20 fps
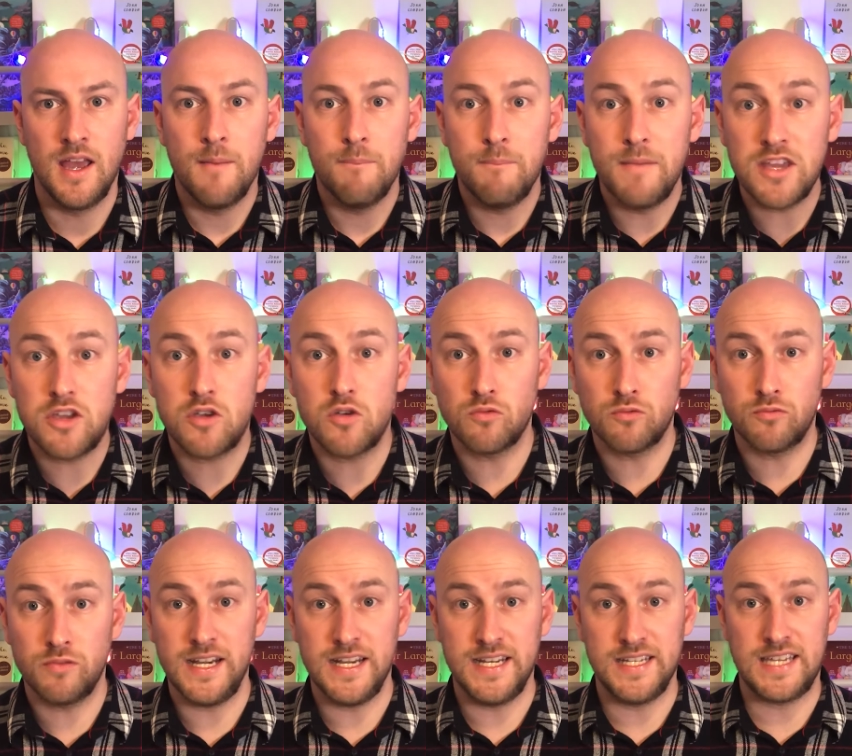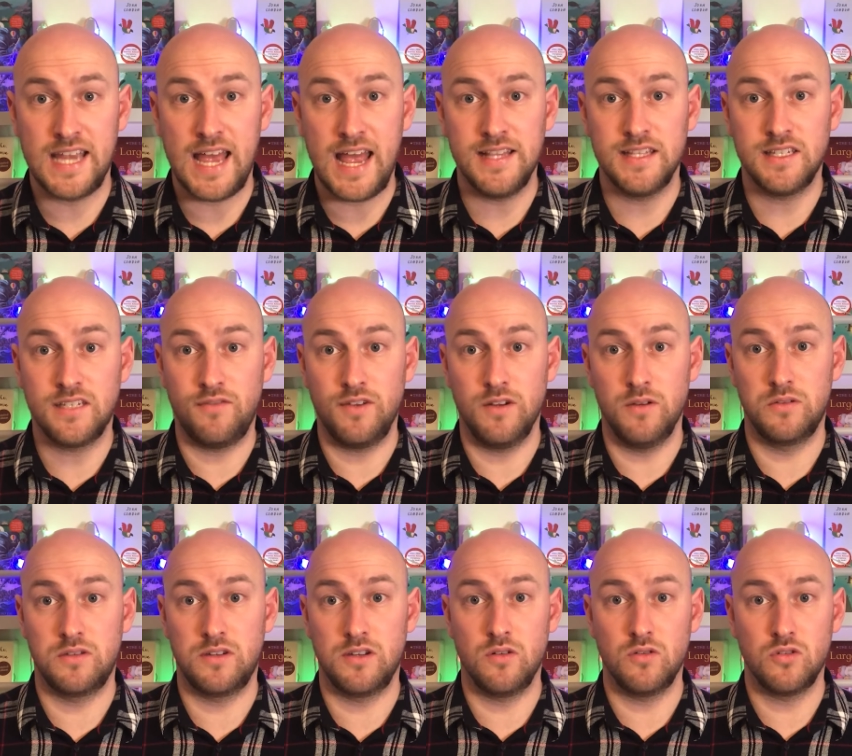Make your read tense-filled
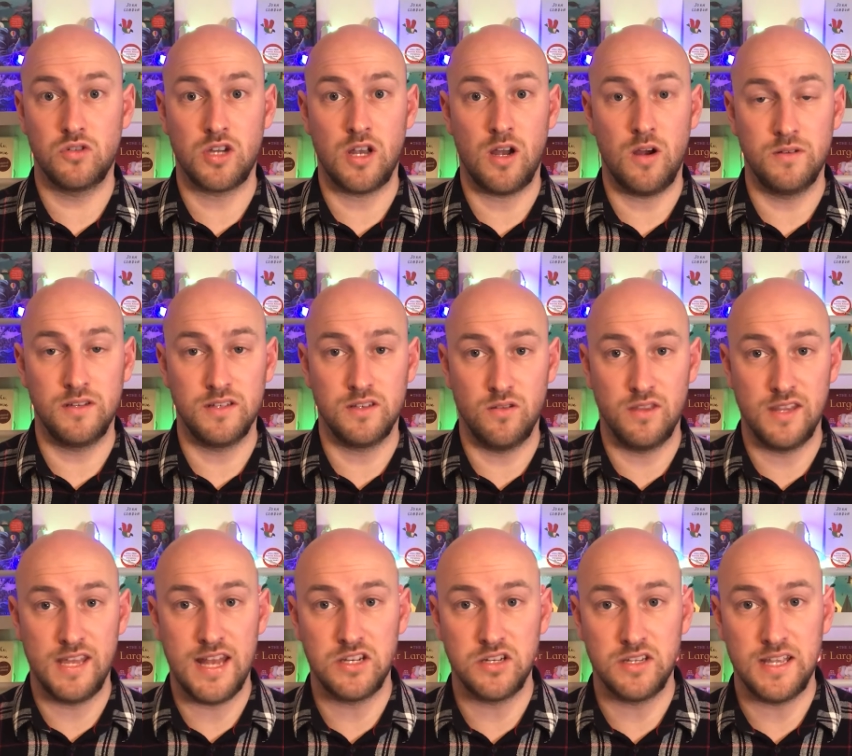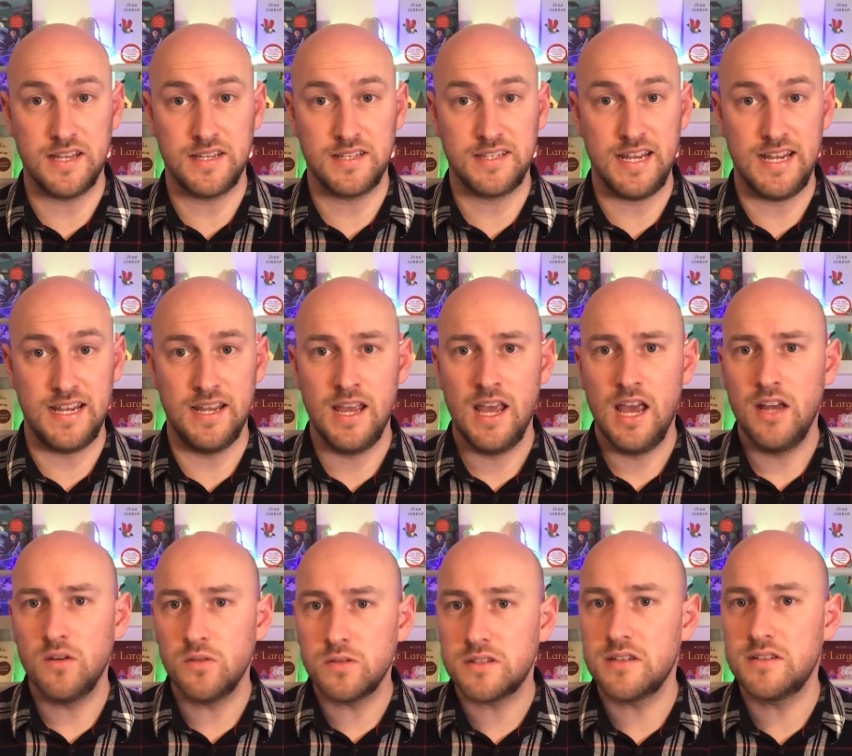so your child is on the edge of their seat,
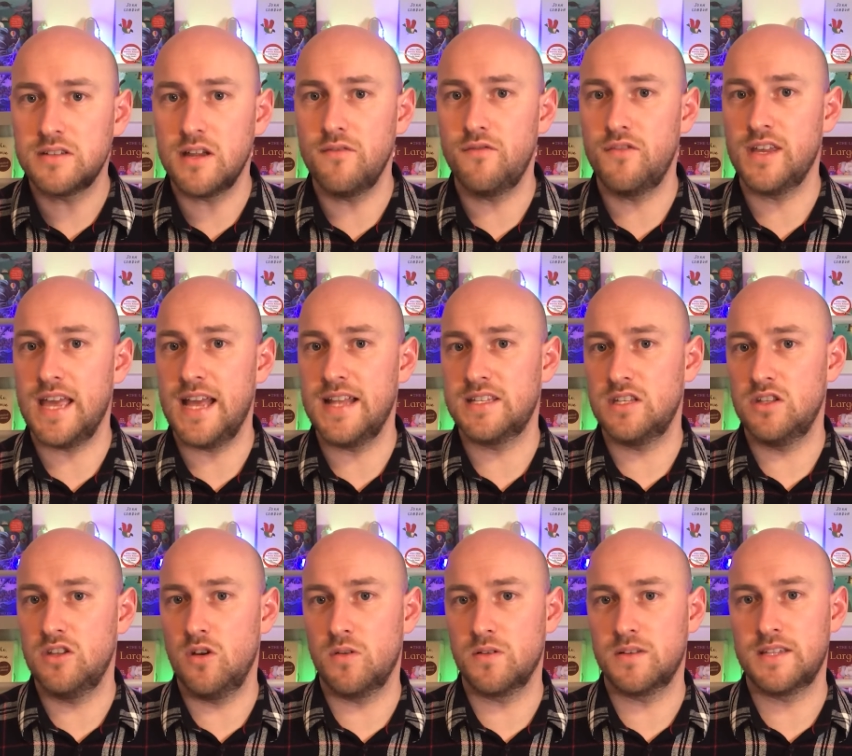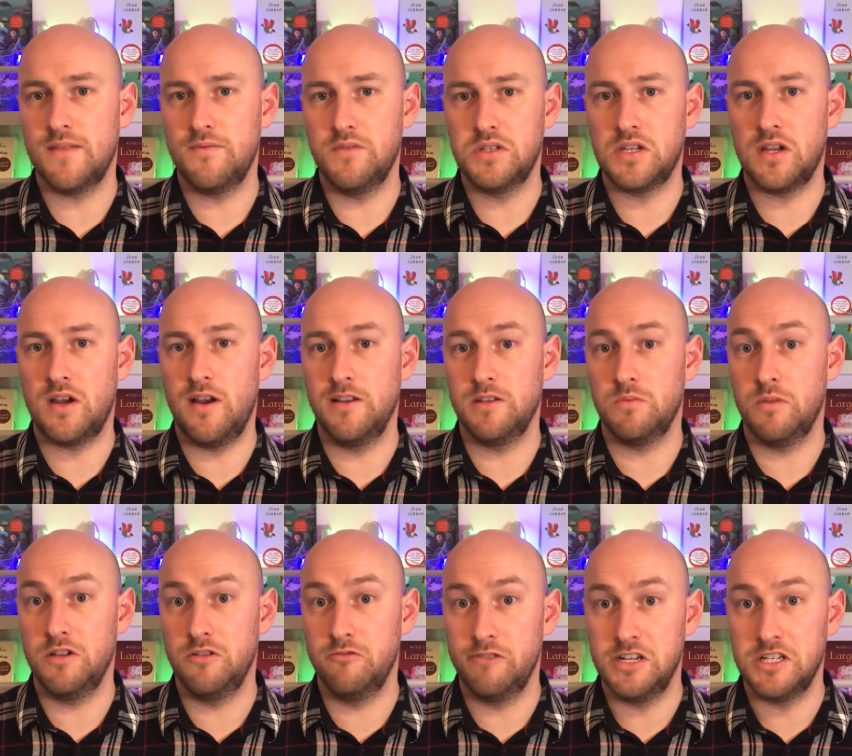and also don't forget to knock 7 times
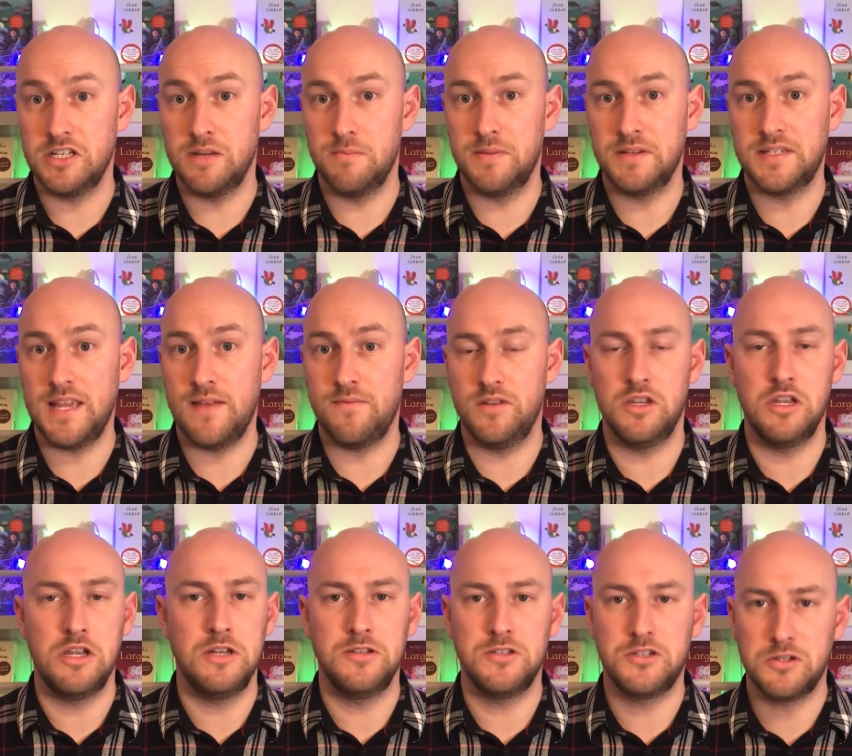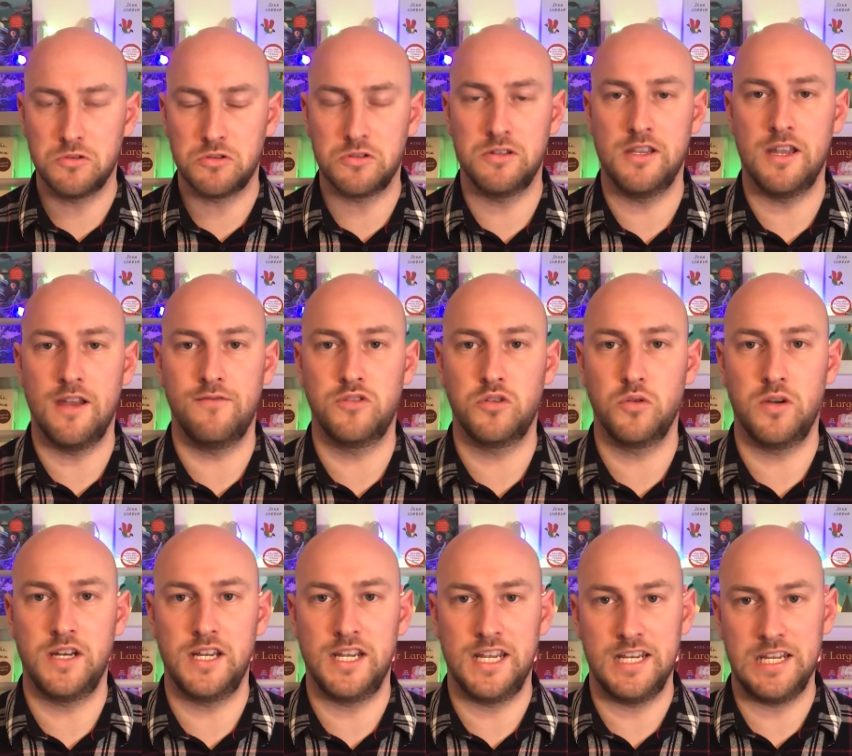when you reach number 7. Children love
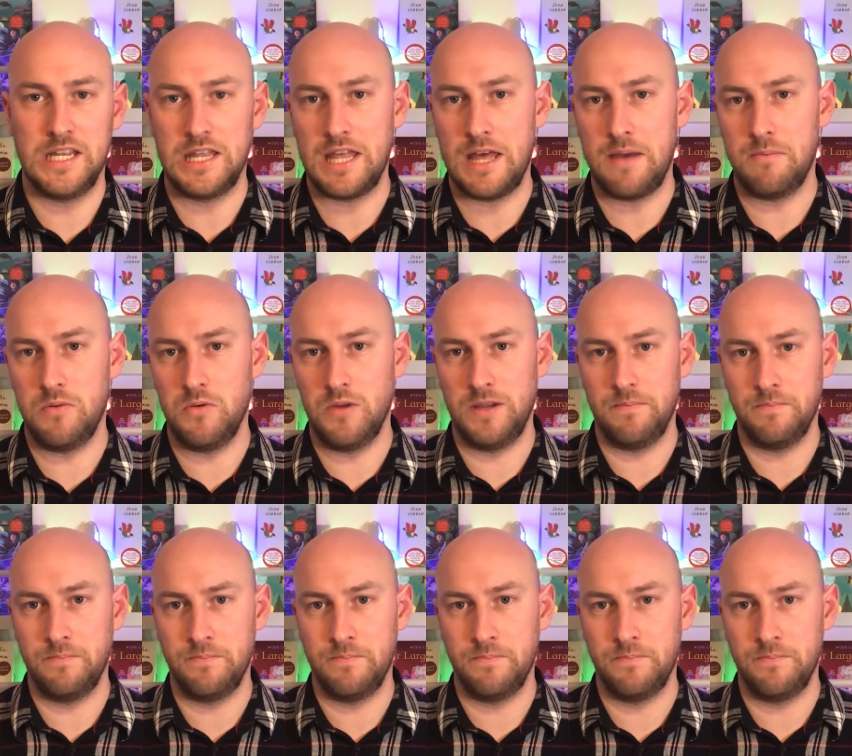joining in at that point.